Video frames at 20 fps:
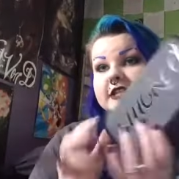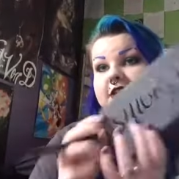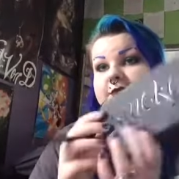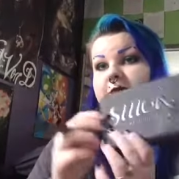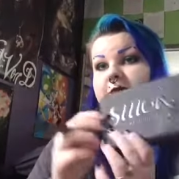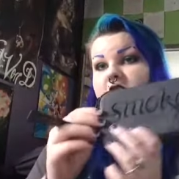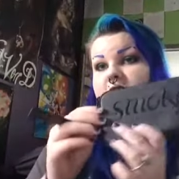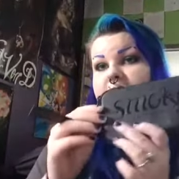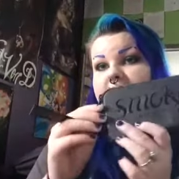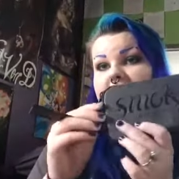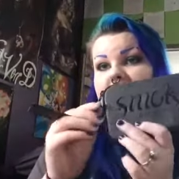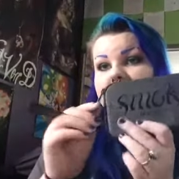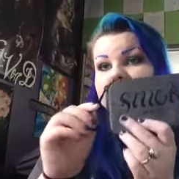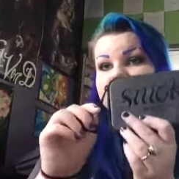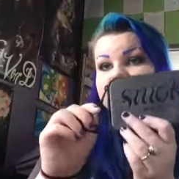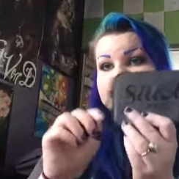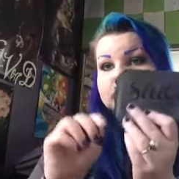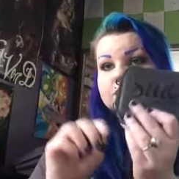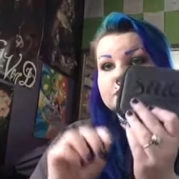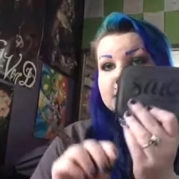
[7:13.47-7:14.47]
Smoke Palette
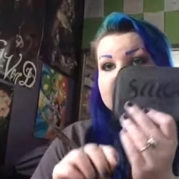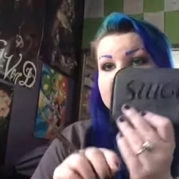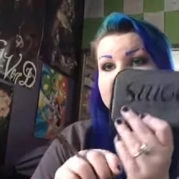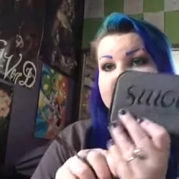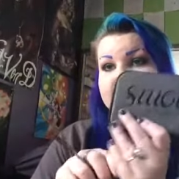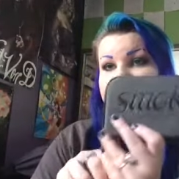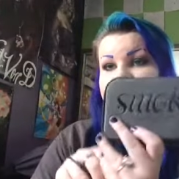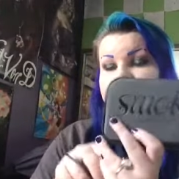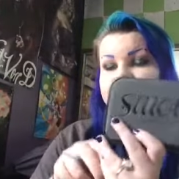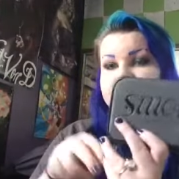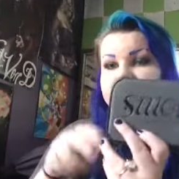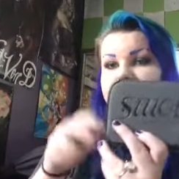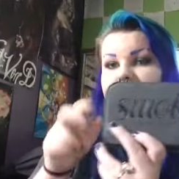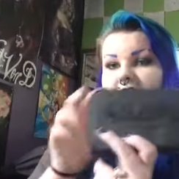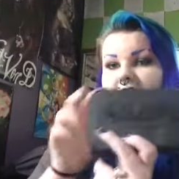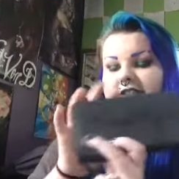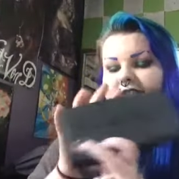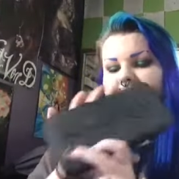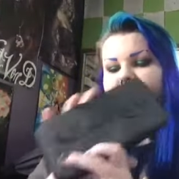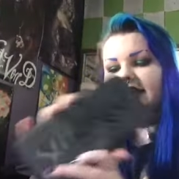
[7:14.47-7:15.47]
for $20 because it was
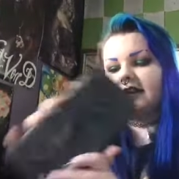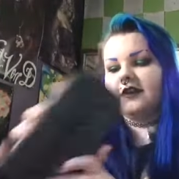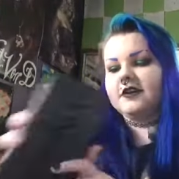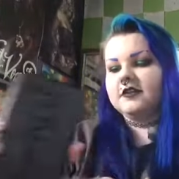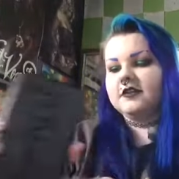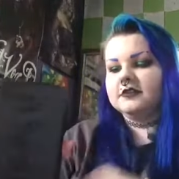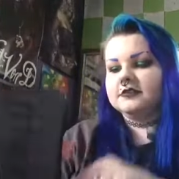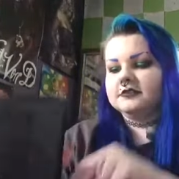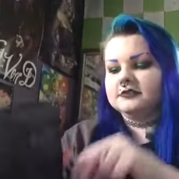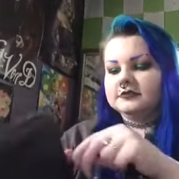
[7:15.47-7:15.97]
on sale.